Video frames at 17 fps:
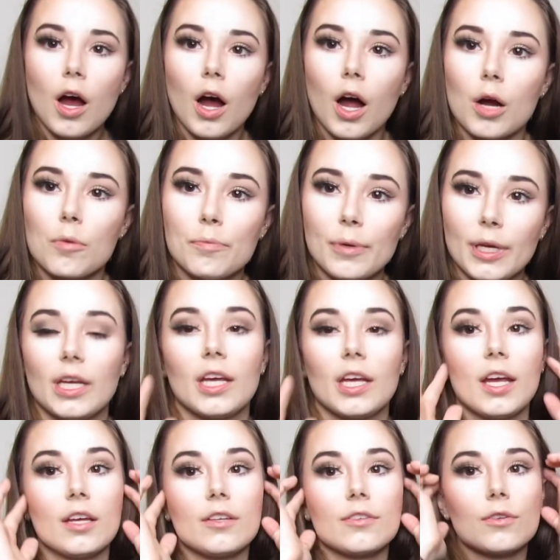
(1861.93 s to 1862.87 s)
our
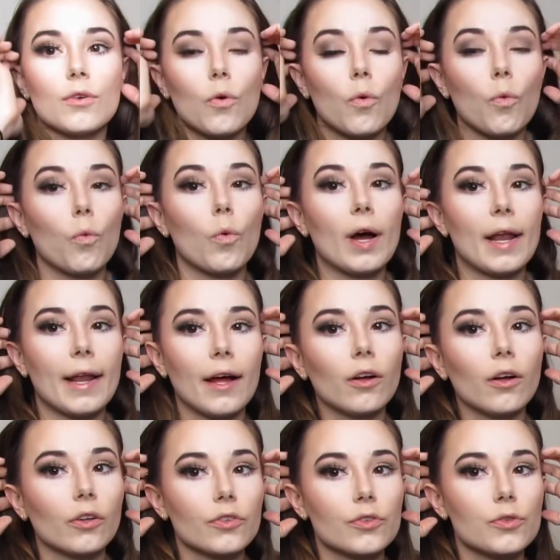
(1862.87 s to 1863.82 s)
bigs what
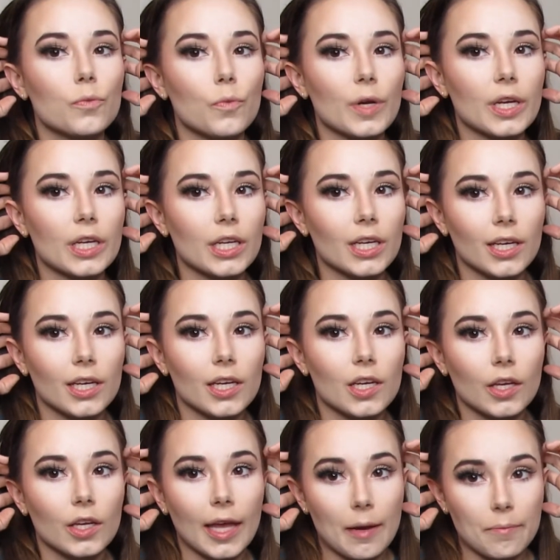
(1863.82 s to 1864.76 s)
else
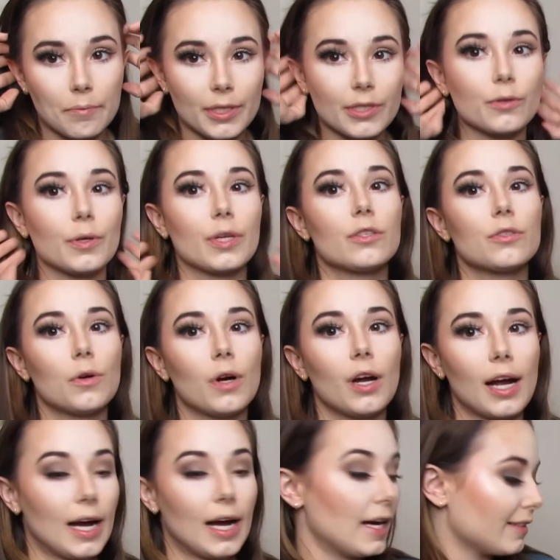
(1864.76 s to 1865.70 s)
we can be doing to our
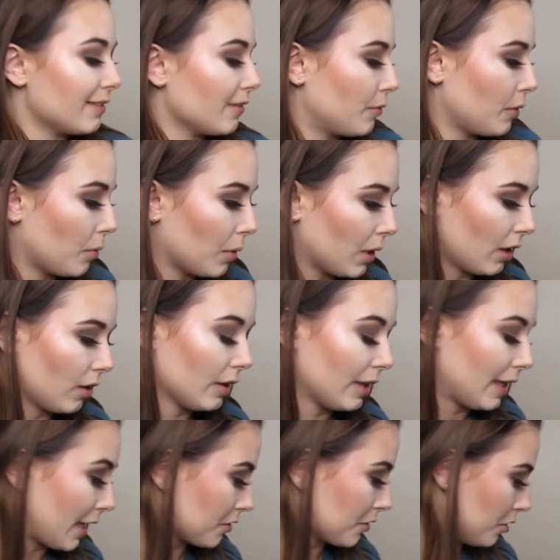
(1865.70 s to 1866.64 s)
eyes if we wanna go
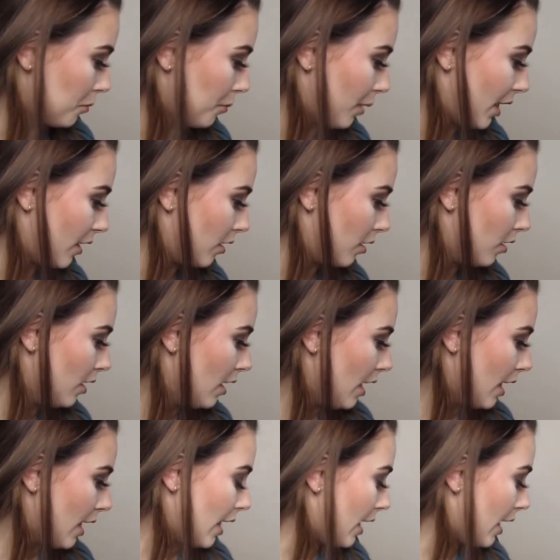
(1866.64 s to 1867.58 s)
the extra mile.
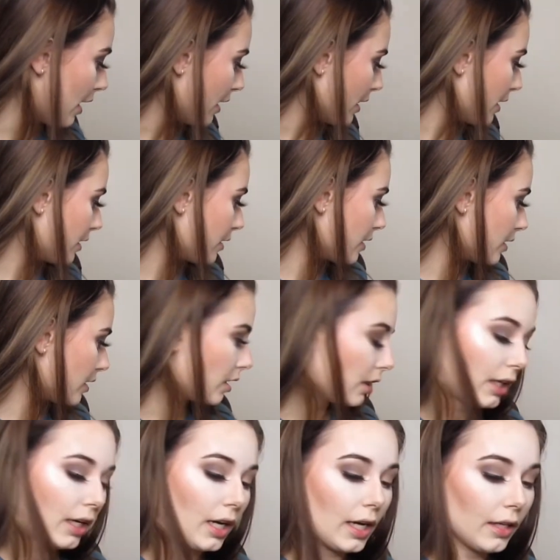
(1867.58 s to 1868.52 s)
And this is
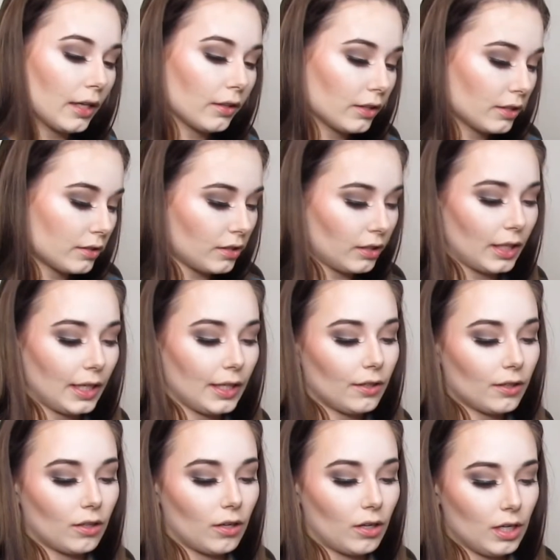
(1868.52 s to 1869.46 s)
something I learned
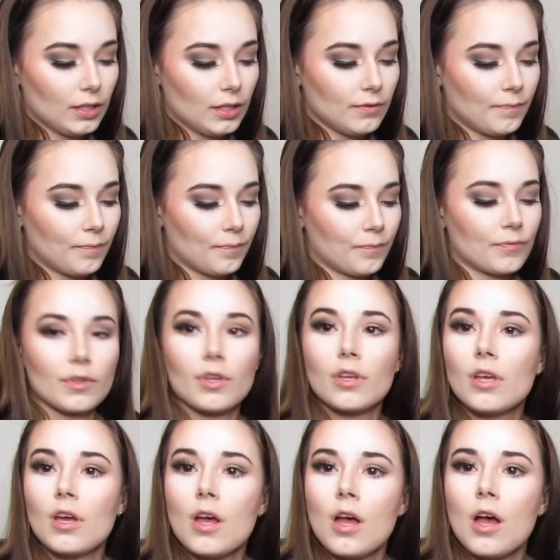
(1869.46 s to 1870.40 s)
later on,
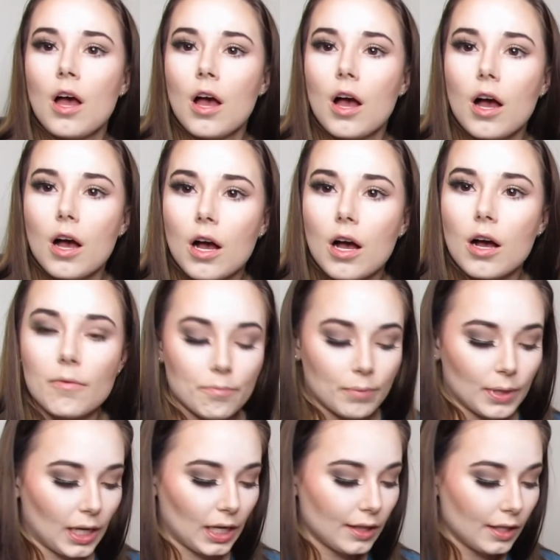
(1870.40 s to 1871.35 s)

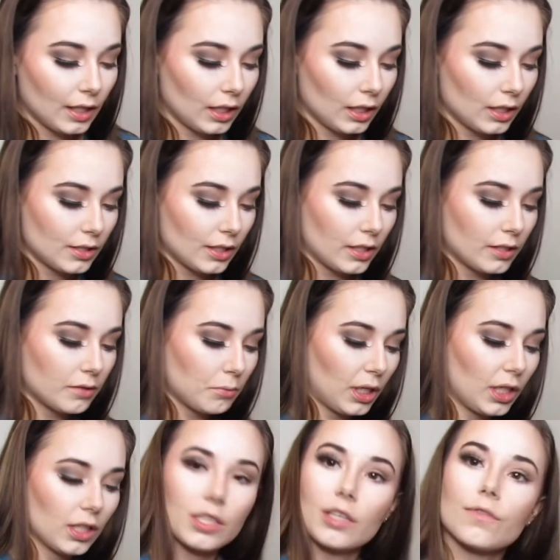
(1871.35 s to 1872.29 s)
but I think it does
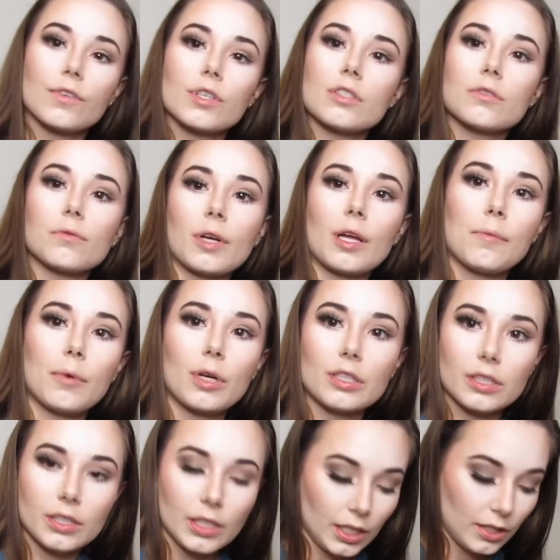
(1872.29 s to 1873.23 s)
make a difference when I'm on
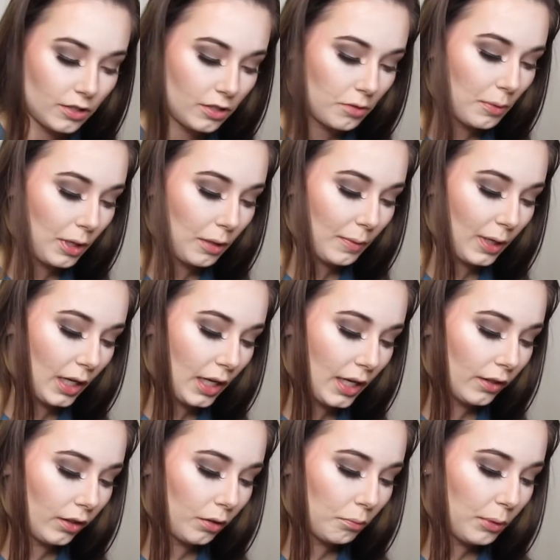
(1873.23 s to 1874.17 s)
stage to make my
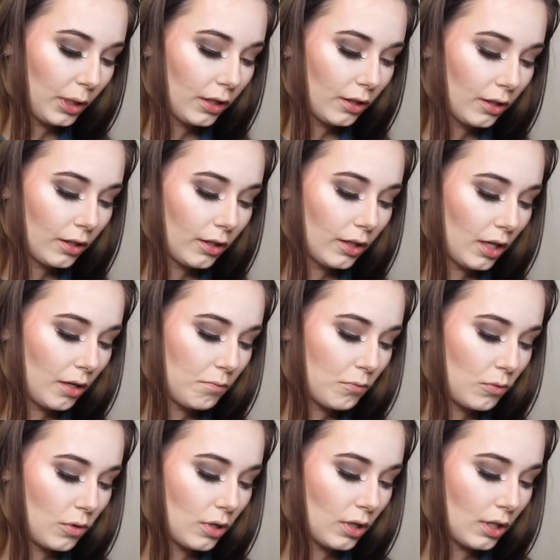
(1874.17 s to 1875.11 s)
eye look bigger and
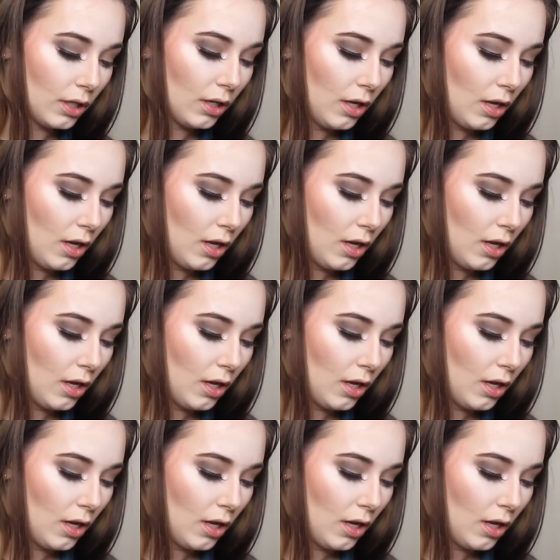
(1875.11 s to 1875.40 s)
more